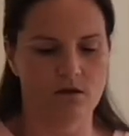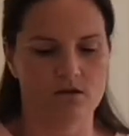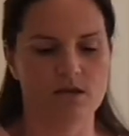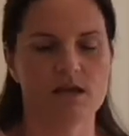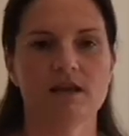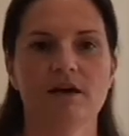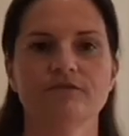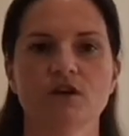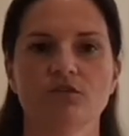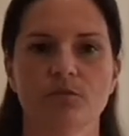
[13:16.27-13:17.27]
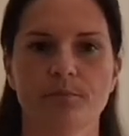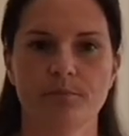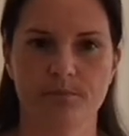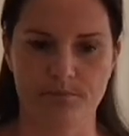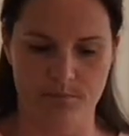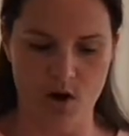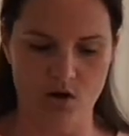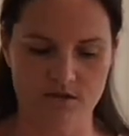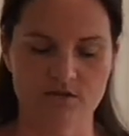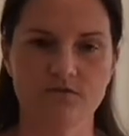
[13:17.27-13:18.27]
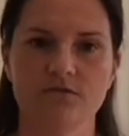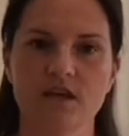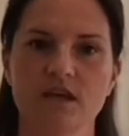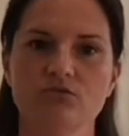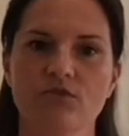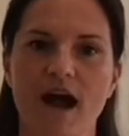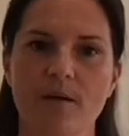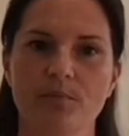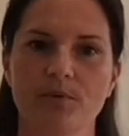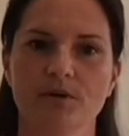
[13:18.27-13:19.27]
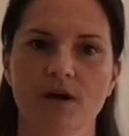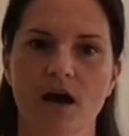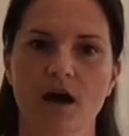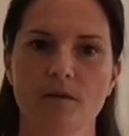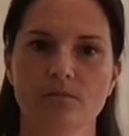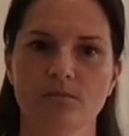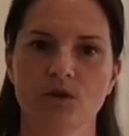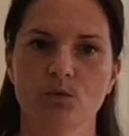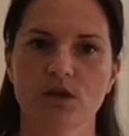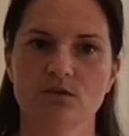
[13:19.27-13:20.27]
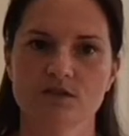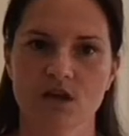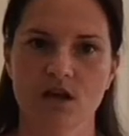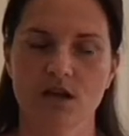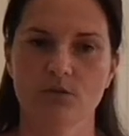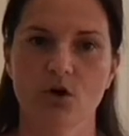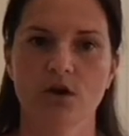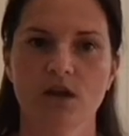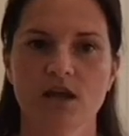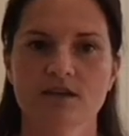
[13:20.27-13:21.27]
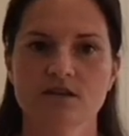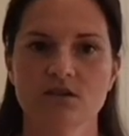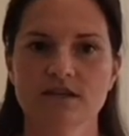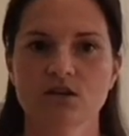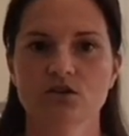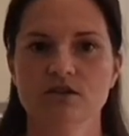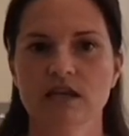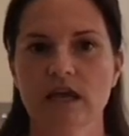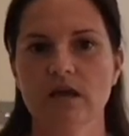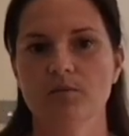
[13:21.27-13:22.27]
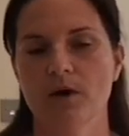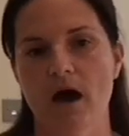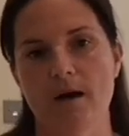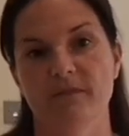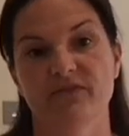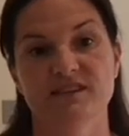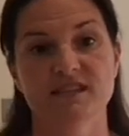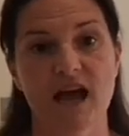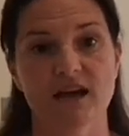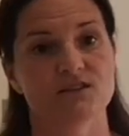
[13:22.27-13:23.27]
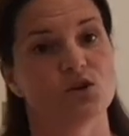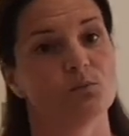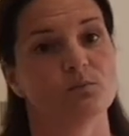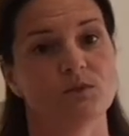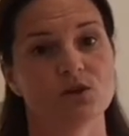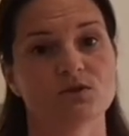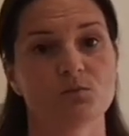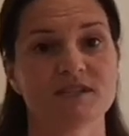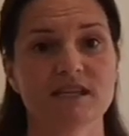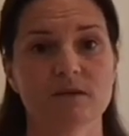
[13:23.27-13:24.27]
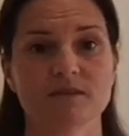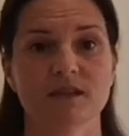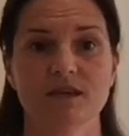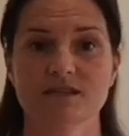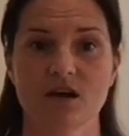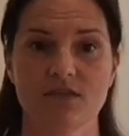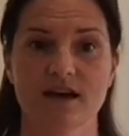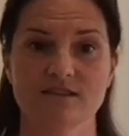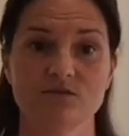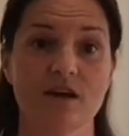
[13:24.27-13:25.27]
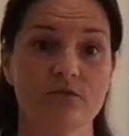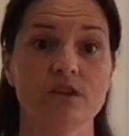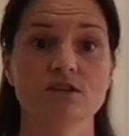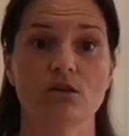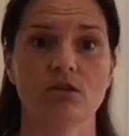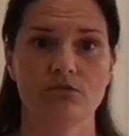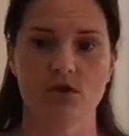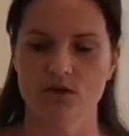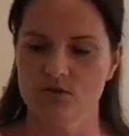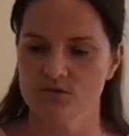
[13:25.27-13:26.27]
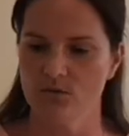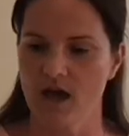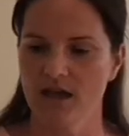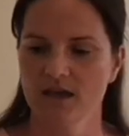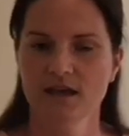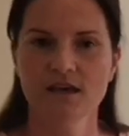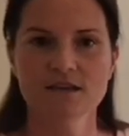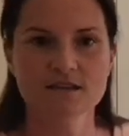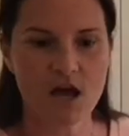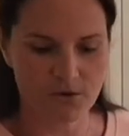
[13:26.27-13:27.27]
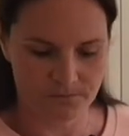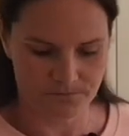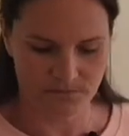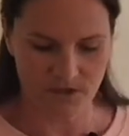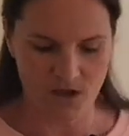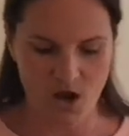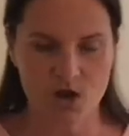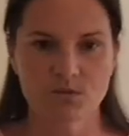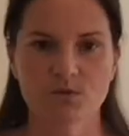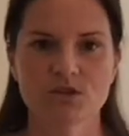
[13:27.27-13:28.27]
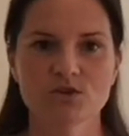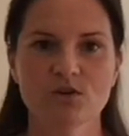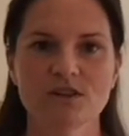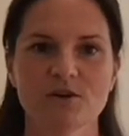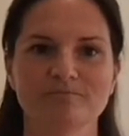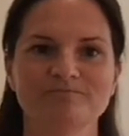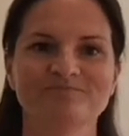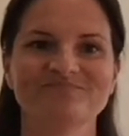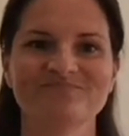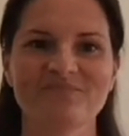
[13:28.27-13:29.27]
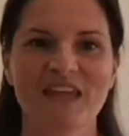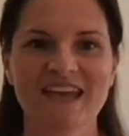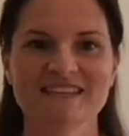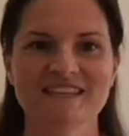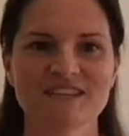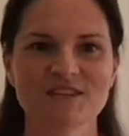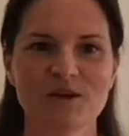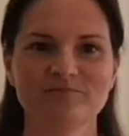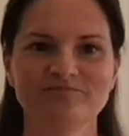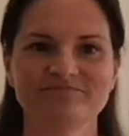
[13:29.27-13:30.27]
the leftover parts of the wrap that we used earlier on. So these are good to keep for snacks. You can use them with dips and things like that. So definitely don't throw those away. So I hope you enjoyed them. See you soon.